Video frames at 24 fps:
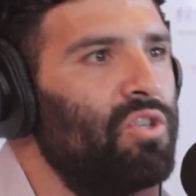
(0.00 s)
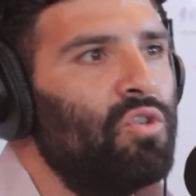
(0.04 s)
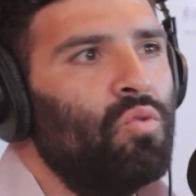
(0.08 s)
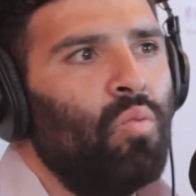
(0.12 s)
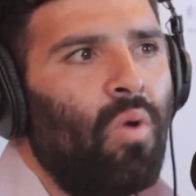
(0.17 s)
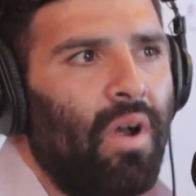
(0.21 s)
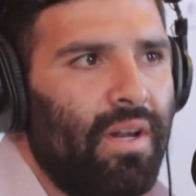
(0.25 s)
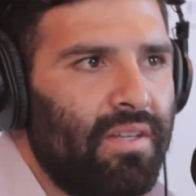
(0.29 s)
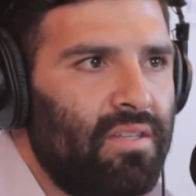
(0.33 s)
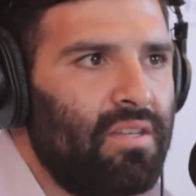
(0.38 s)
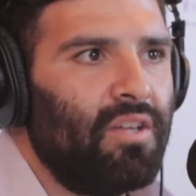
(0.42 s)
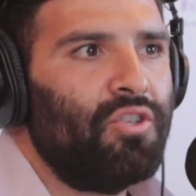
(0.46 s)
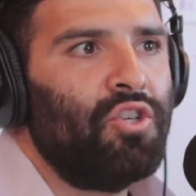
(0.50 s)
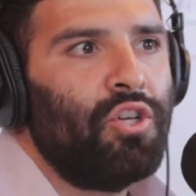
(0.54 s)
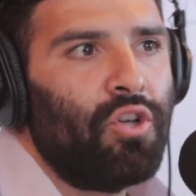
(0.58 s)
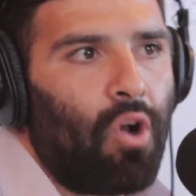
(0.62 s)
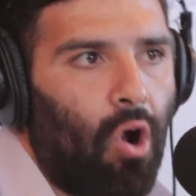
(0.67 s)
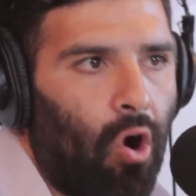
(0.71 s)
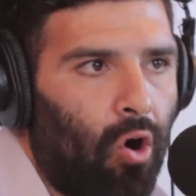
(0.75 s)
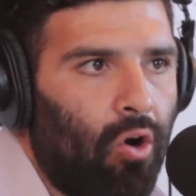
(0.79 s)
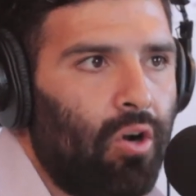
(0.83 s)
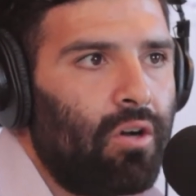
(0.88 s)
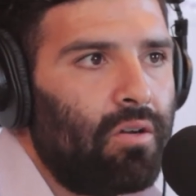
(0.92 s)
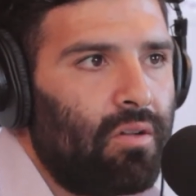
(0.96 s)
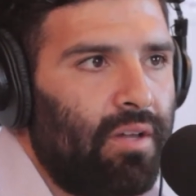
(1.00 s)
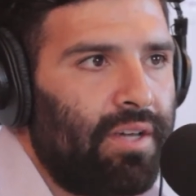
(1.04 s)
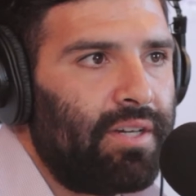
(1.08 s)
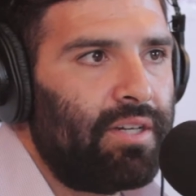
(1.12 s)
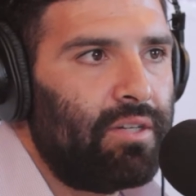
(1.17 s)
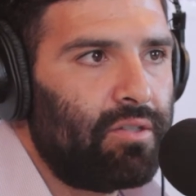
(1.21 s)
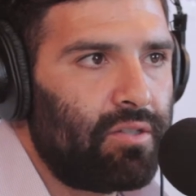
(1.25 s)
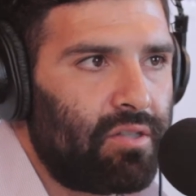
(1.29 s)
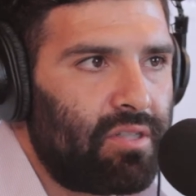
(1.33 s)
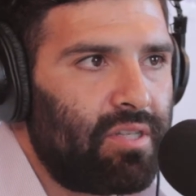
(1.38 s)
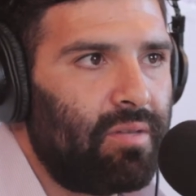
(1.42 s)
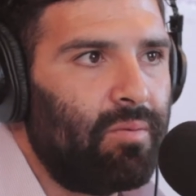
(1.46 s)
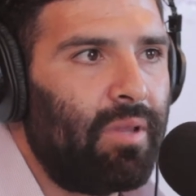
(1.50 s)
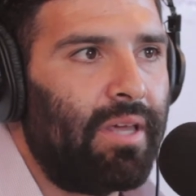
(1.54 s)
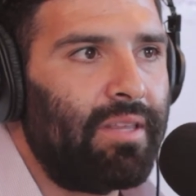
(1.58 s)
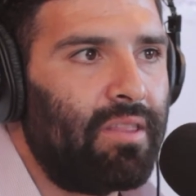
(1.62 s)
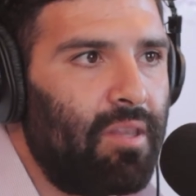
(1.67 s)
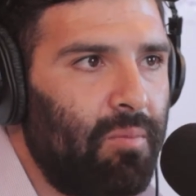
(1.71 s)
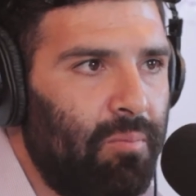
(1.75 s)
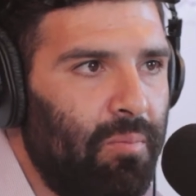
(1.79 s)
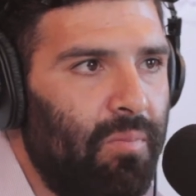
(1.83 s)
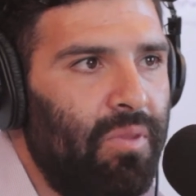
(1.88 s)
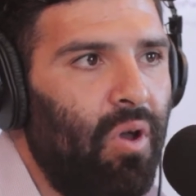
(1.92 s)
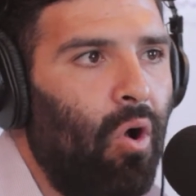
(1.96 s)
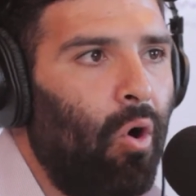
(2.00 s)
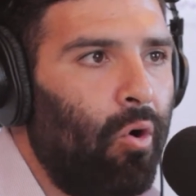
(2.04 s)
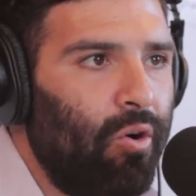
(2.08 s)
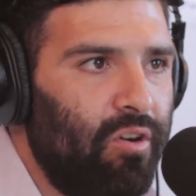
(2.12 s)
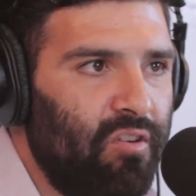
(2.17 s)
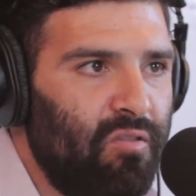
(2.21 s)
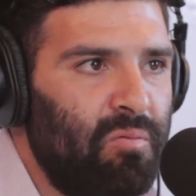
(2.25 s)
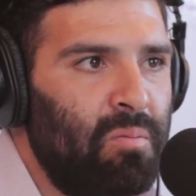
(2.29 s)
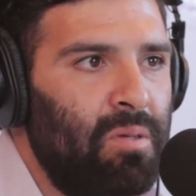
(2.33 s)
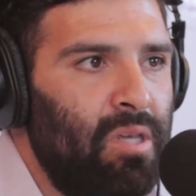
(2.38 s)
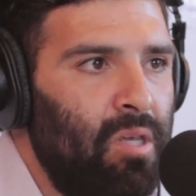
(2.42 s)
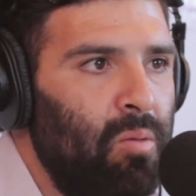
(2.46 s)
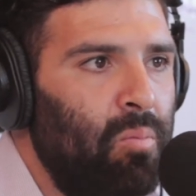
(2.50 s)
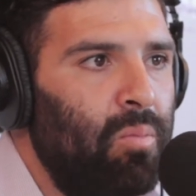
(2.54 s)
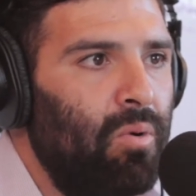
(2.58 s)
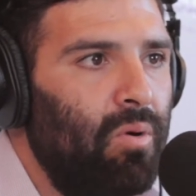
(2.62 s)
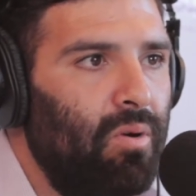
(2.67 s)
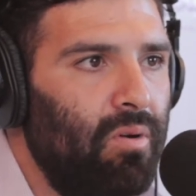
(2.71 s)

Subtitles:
is why it's such an art, like you're saying, the art of people.